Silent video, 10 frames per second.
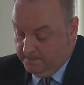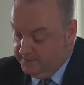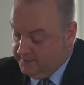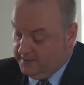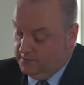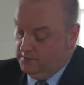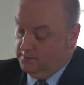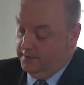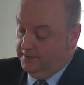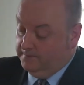These
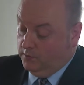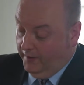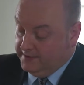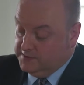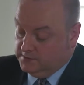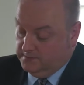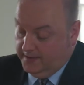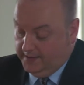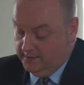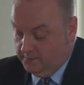attitudes were influential
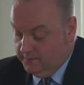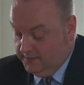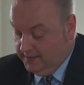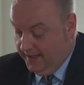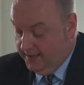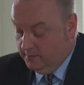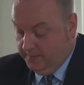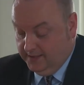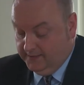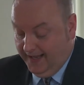for others within the
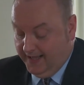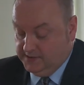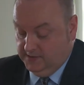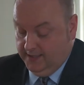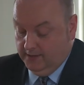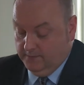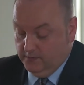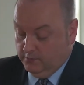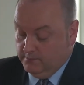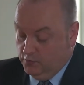ALP to agitate for
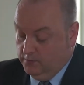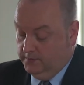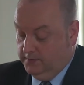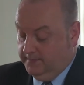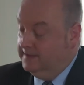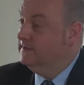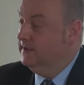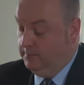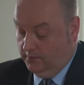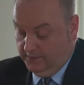the removal of East
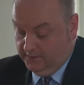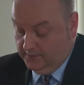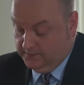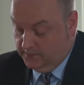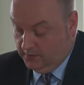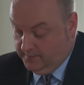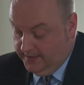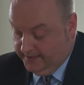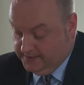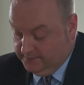Timorese
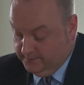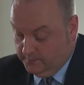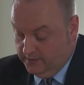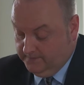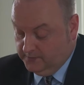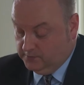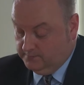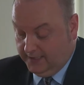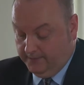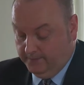self-determination from the official
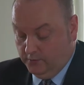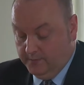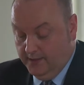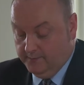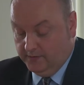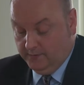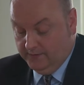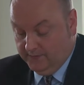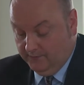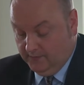platform
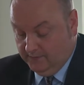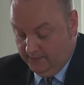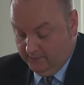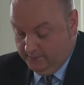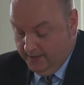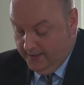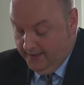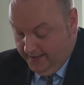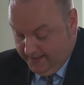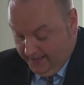between 1977
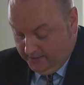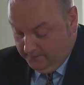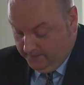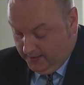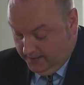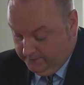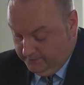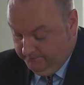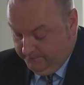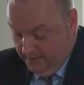and
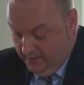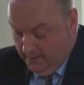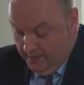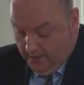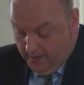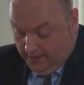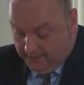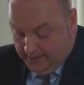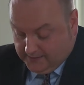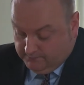1985.
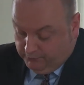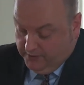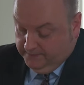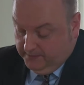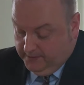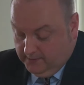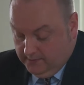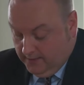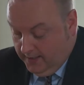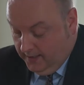I'd like to briefly
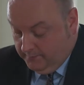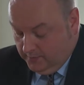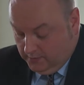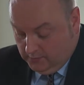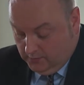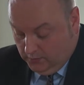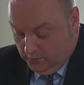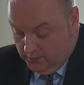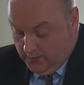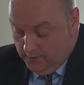
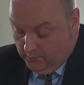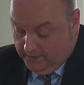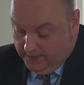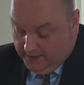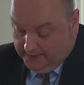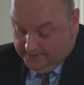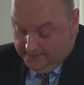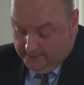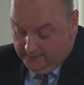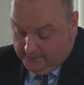conclude with the
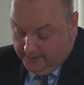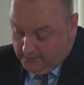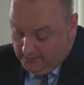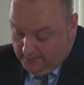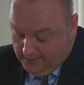idea that